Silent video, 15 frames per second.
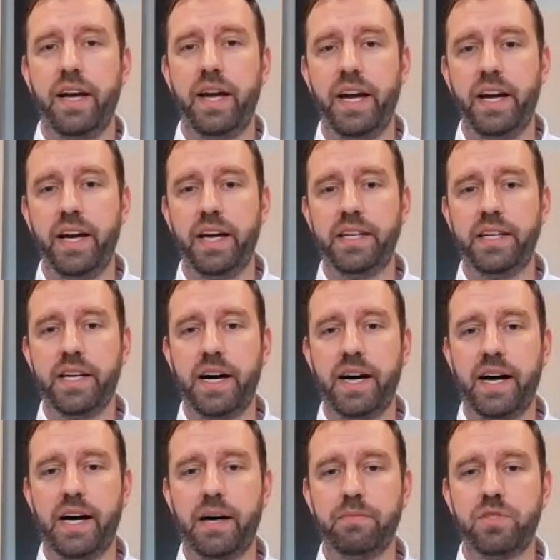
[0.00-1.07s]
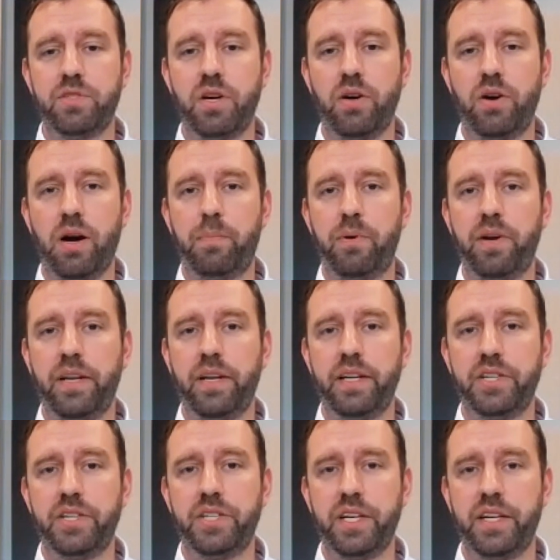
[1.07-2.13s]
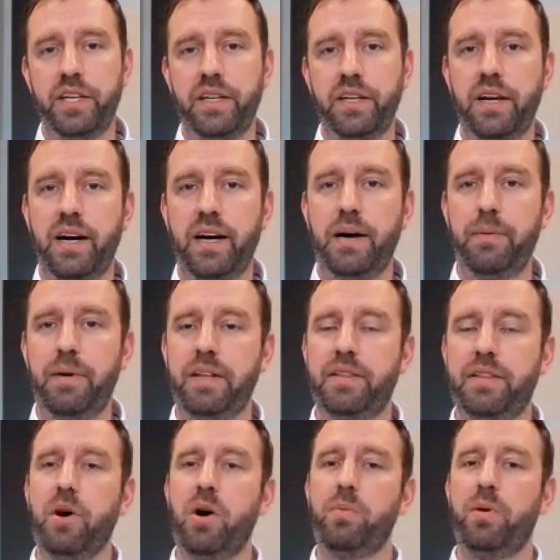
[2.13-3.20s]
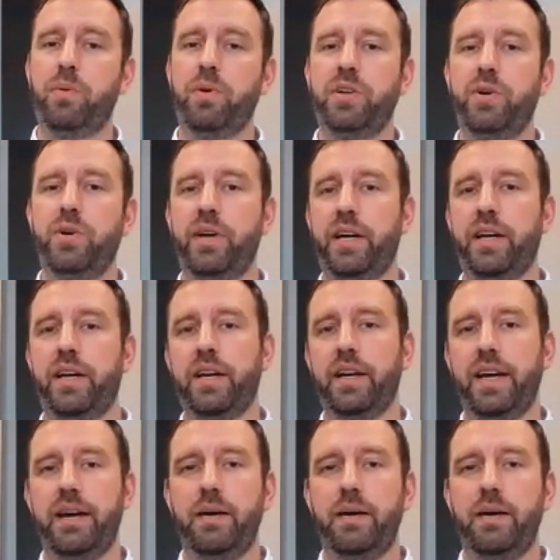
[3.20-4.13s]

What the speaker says: And so our print edition, at the moment, we're doing